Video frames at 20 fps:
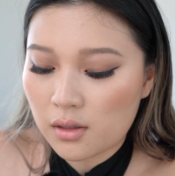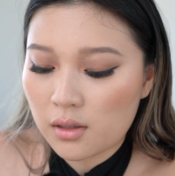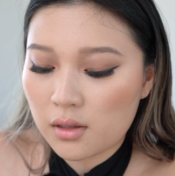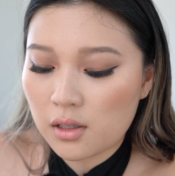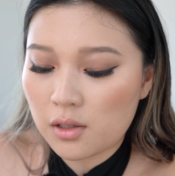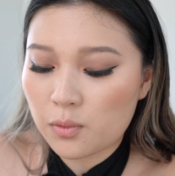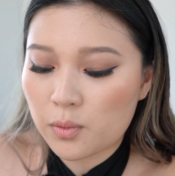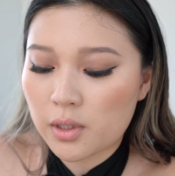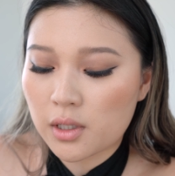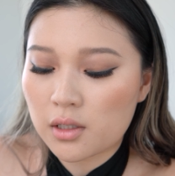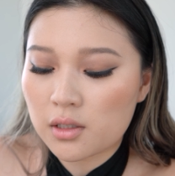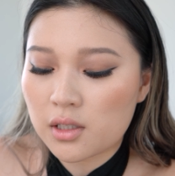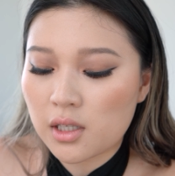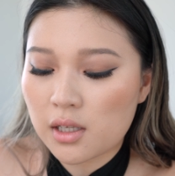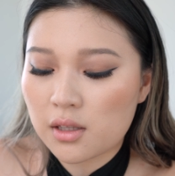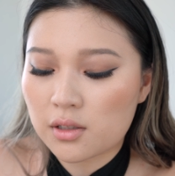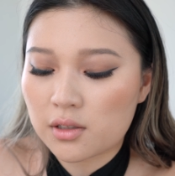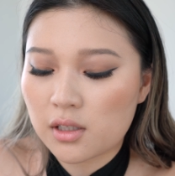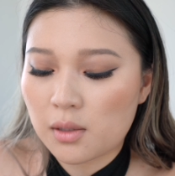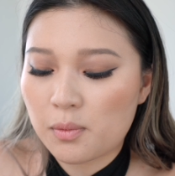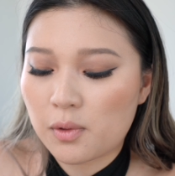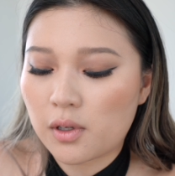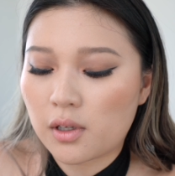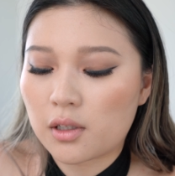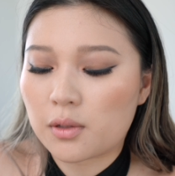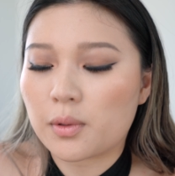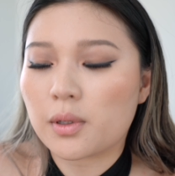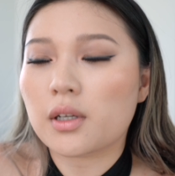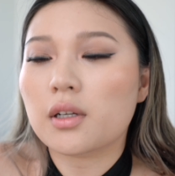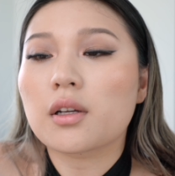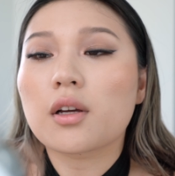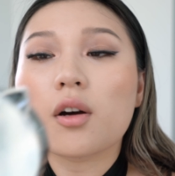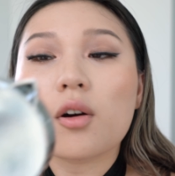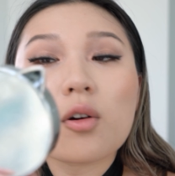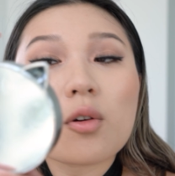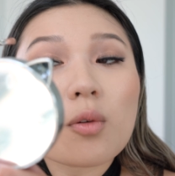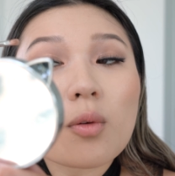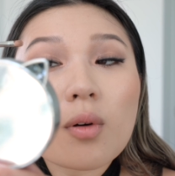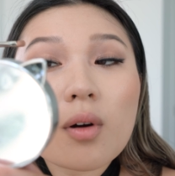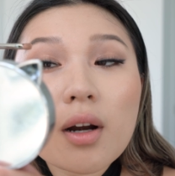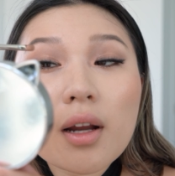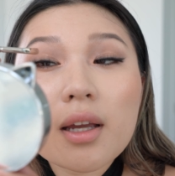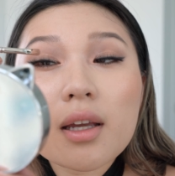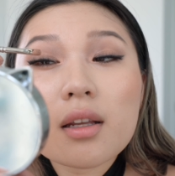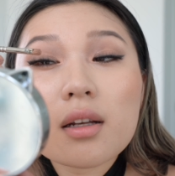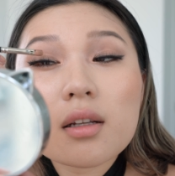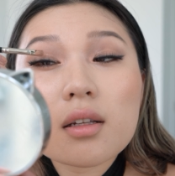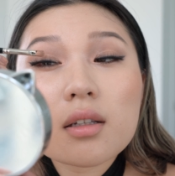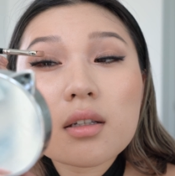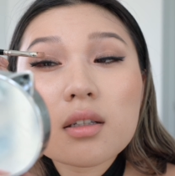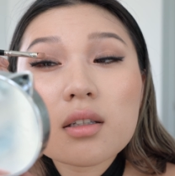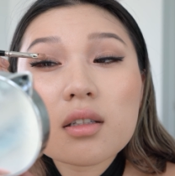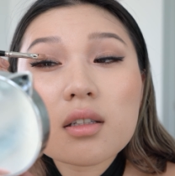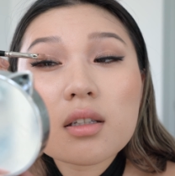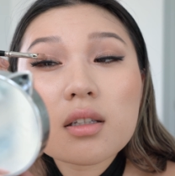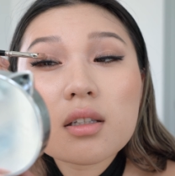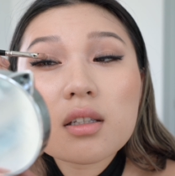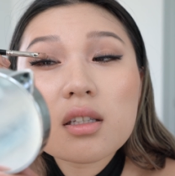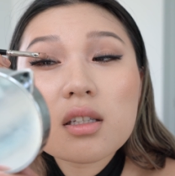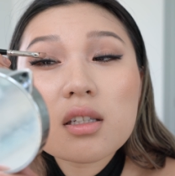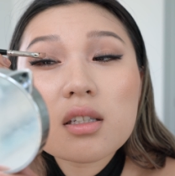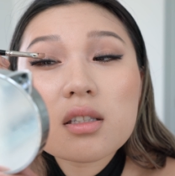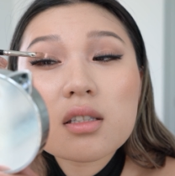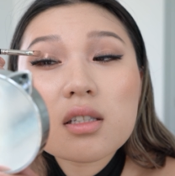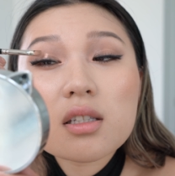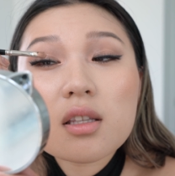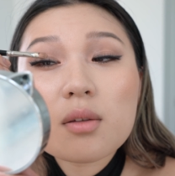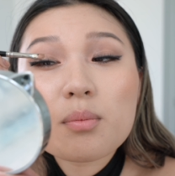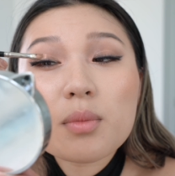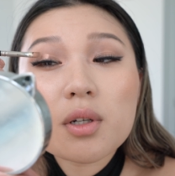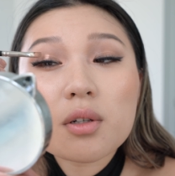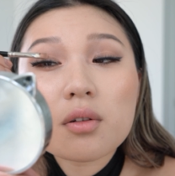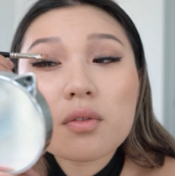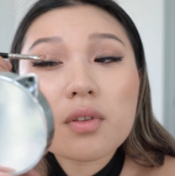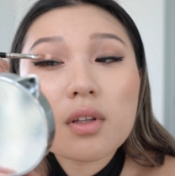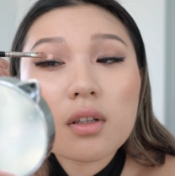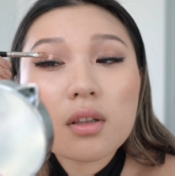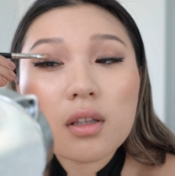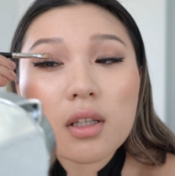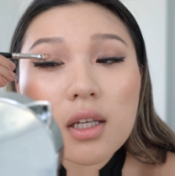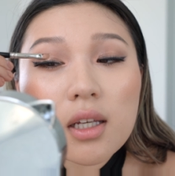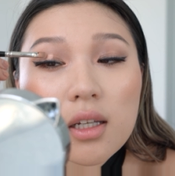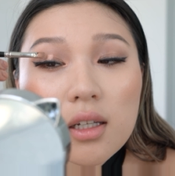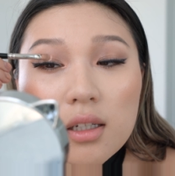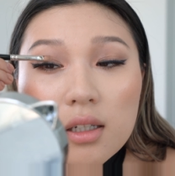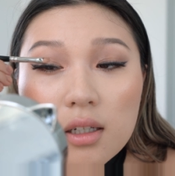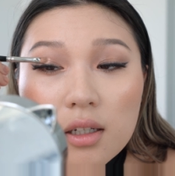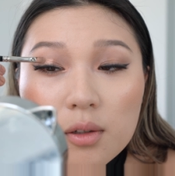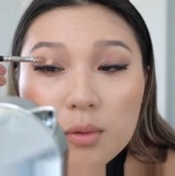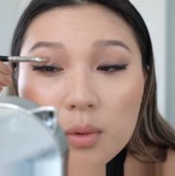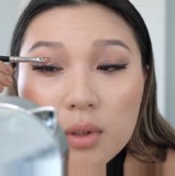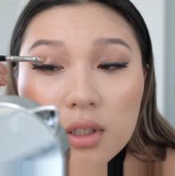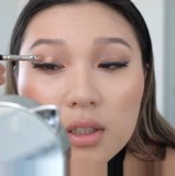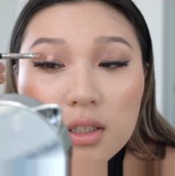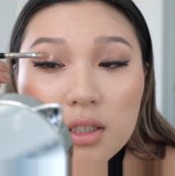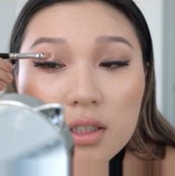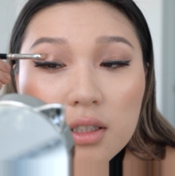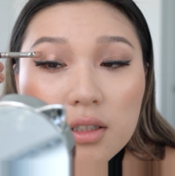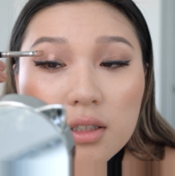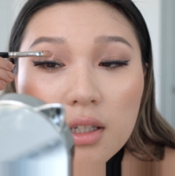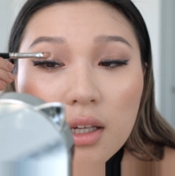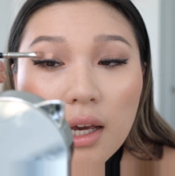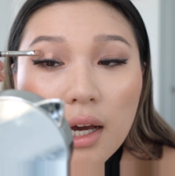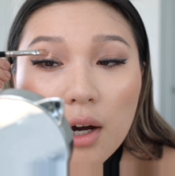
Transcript: And then we're gonna take the same color, we're gonna go right into the middle of the lid, and we're gonna see